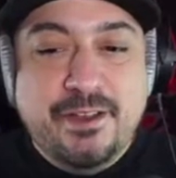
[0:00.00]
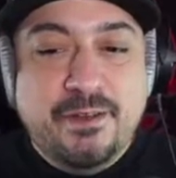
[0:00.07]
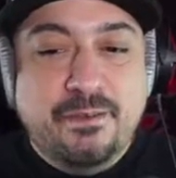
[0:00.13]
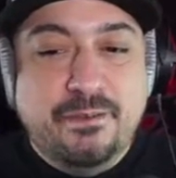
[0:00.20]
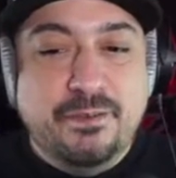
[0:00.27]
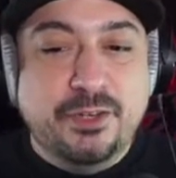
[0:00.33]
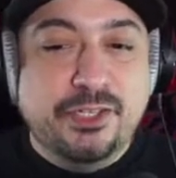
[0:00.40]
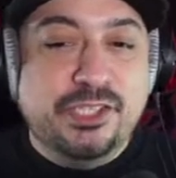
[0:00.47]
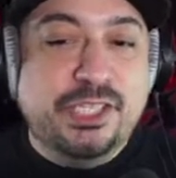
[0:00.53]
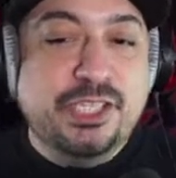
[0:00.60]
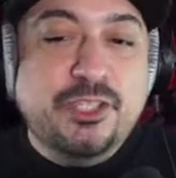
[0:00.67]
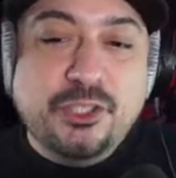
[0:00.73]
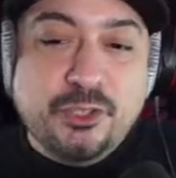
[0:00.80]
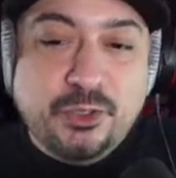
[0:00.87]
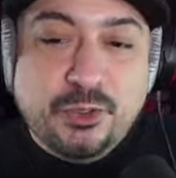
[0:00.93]

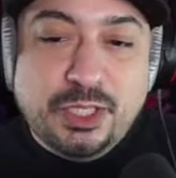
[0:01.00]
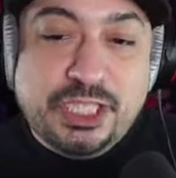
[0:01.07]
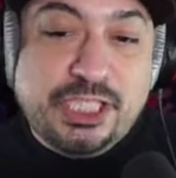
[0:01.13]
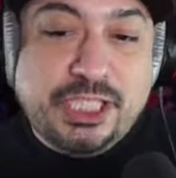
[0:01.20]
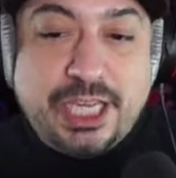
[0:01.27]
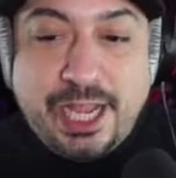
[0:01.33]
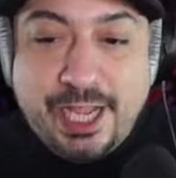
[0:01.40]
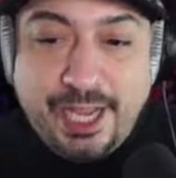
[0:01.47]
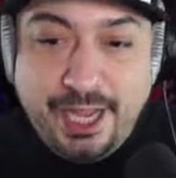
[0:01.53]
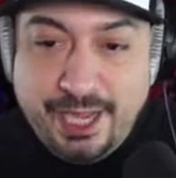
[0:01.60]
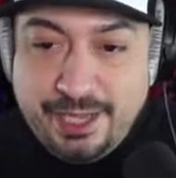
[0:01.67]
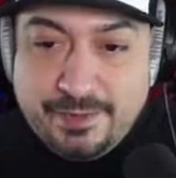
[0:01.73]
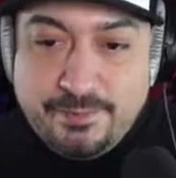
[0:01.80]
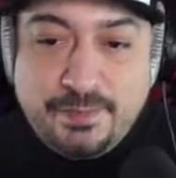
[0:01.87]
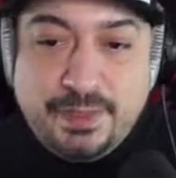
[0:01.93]
Versidu Shea